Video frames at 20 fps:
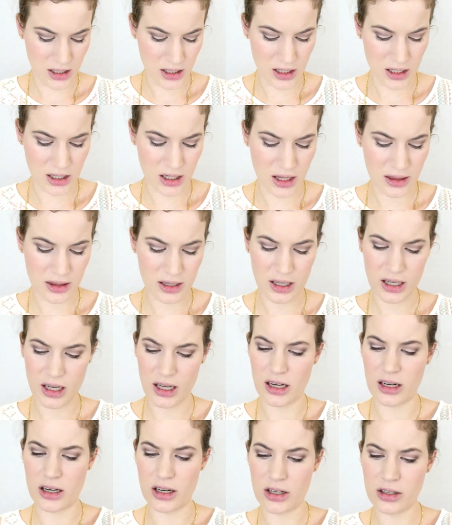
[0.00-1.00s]
another
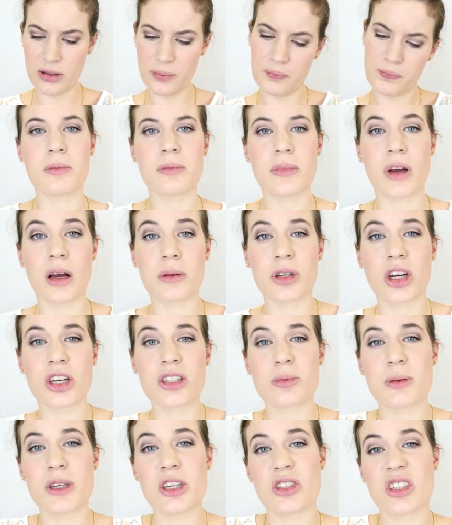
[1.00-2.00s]
color. I'm going
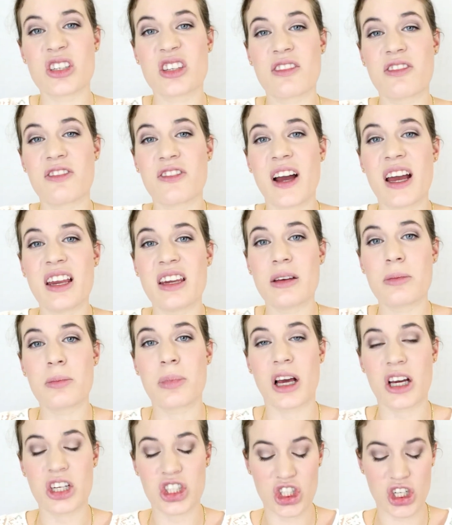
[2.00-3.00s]
to be using Defining
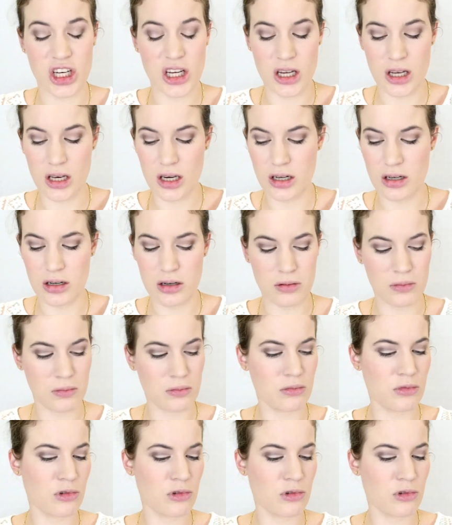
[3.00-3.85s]
Blush in